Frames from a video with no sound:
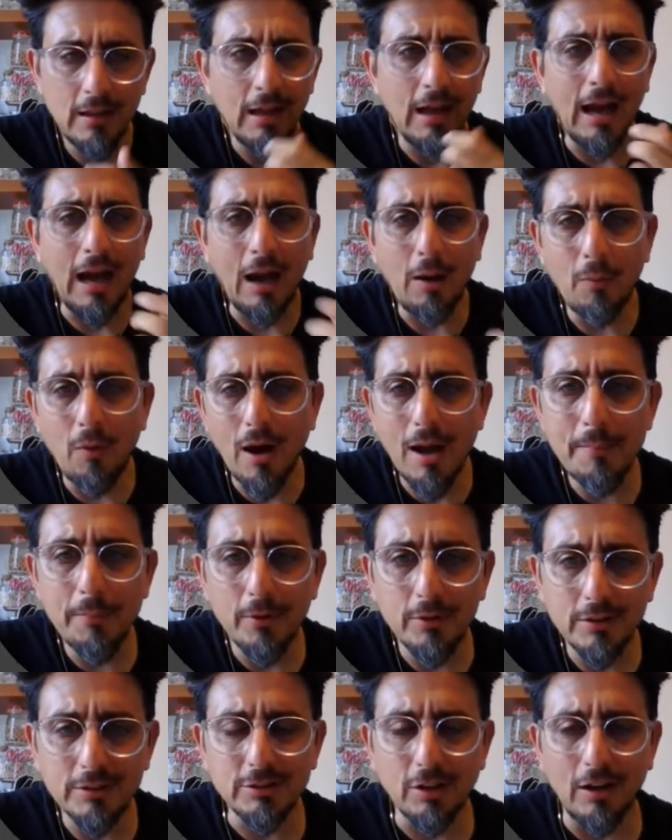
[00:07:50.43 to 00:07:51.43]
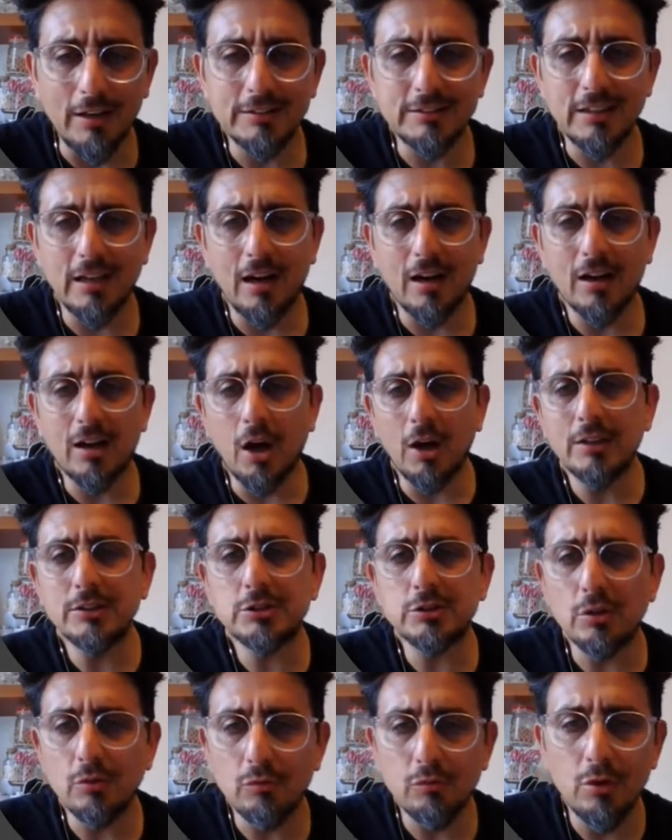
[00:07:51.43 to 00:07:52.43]
How I monetize it, I go
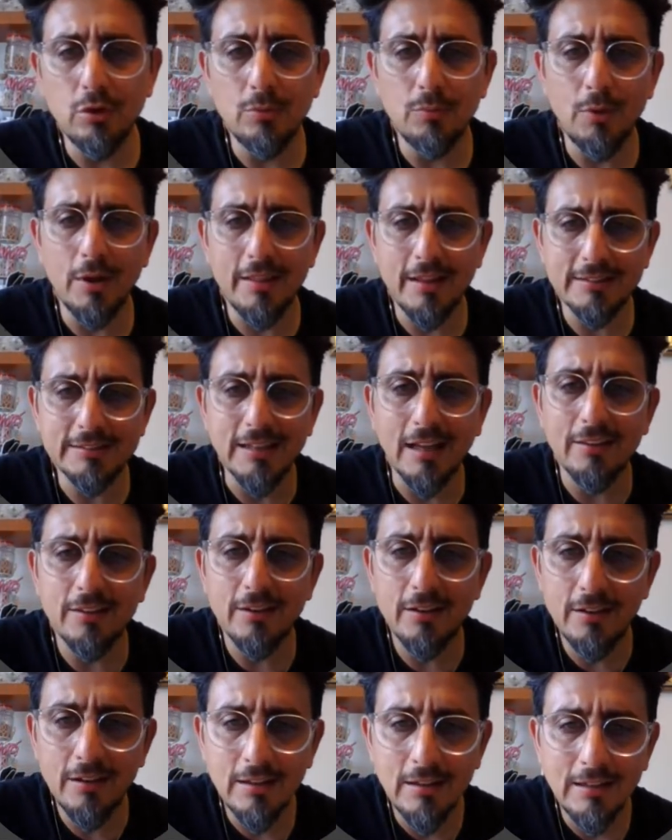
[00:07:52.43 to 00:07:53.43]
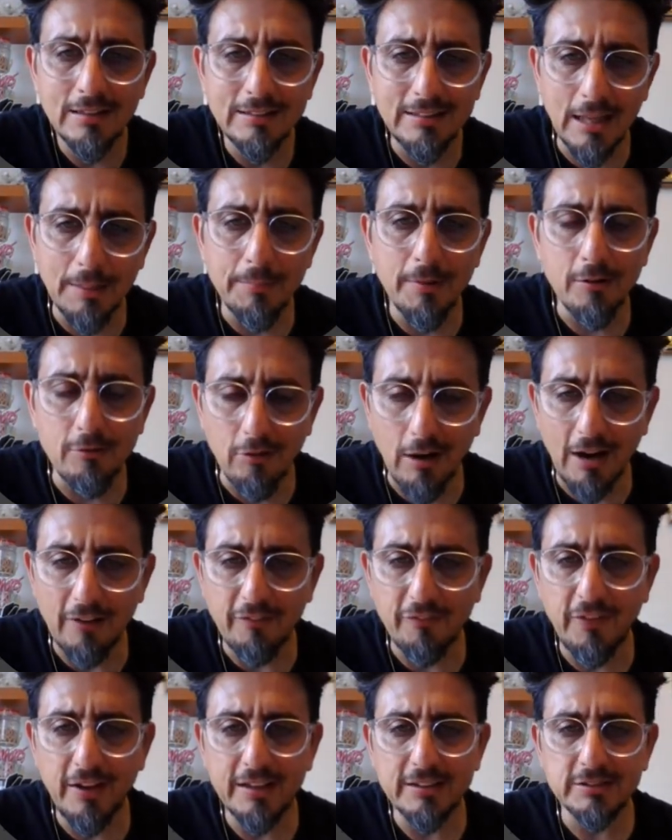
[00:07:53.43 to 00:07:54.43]
into a room where there's other
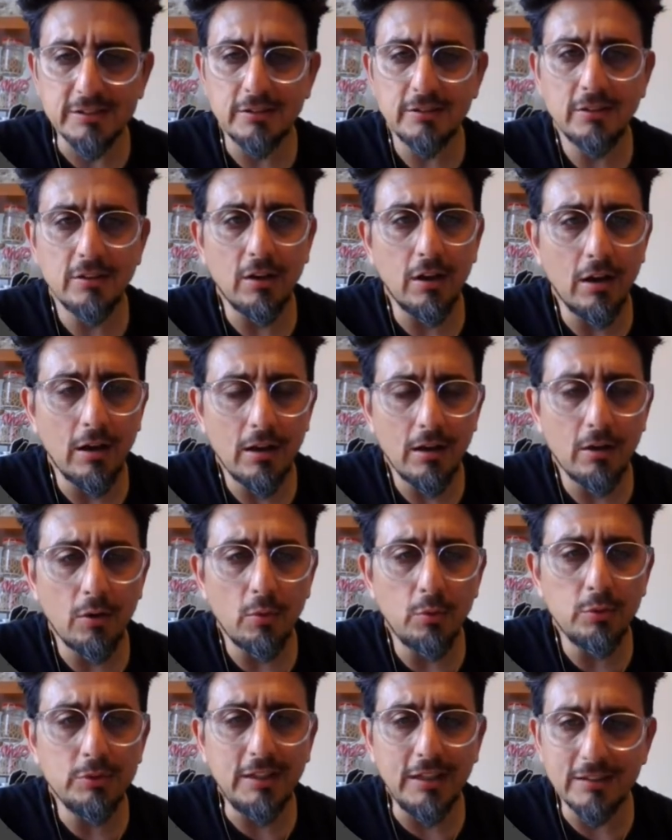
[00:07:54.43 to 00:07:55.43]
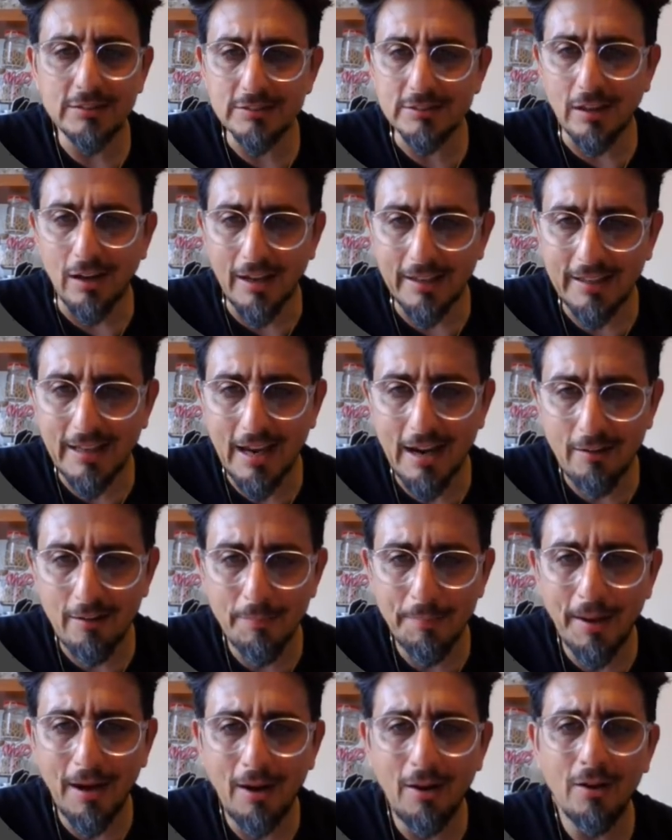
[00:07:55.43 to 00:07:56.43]
demographics and audience that I care
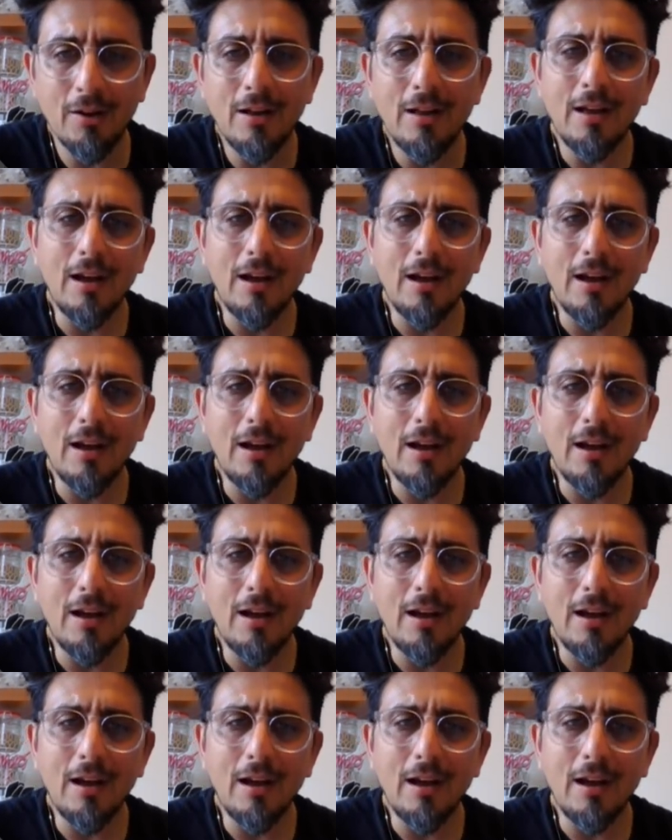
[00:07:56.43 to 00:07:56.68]
about,